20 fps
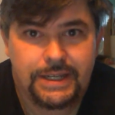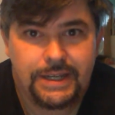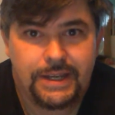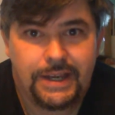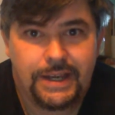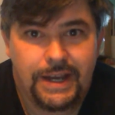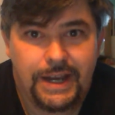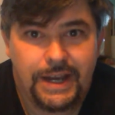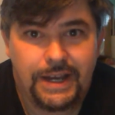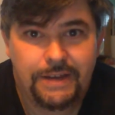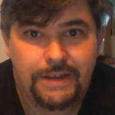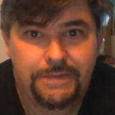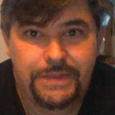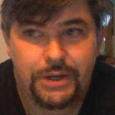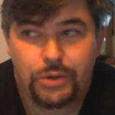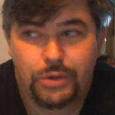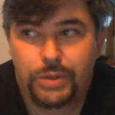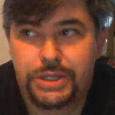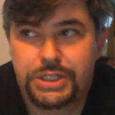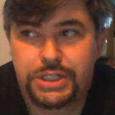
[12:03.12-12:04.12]
of the
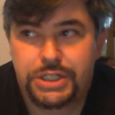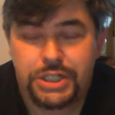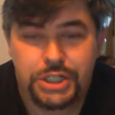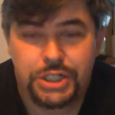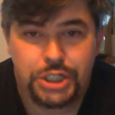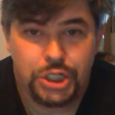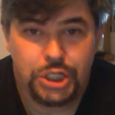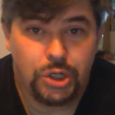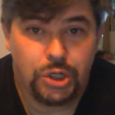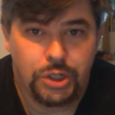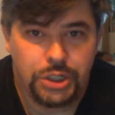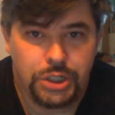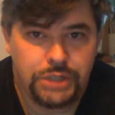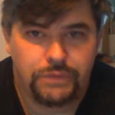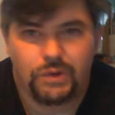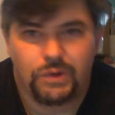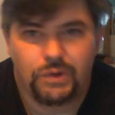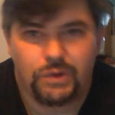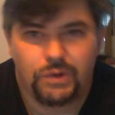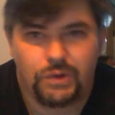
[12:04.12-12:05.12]
Christian church for
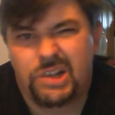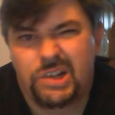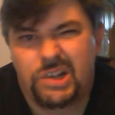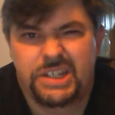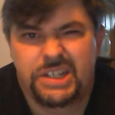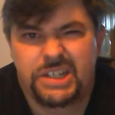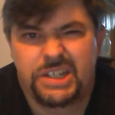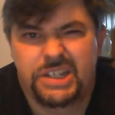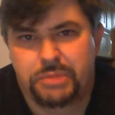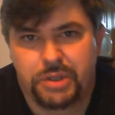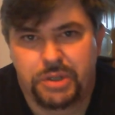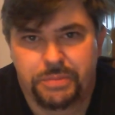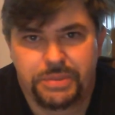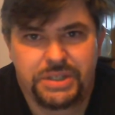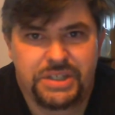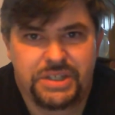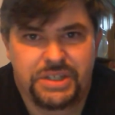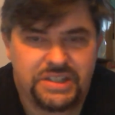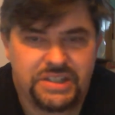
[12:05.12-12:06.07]
all intents and purposes.